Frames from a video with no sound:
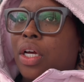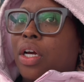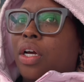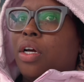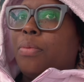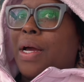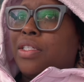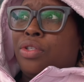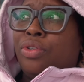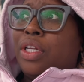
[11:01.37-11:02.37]
Um, I
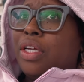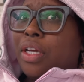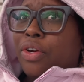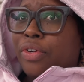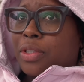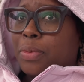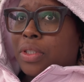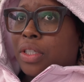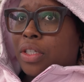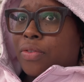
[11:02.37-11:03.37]
still need to get
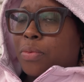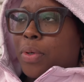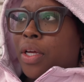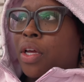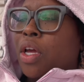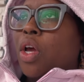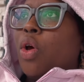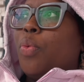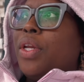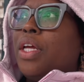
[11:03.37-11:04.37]
Christmas gifts, but
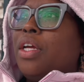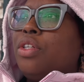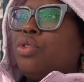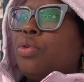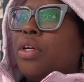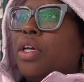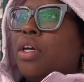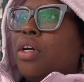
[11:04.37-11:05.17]
we did enjoy.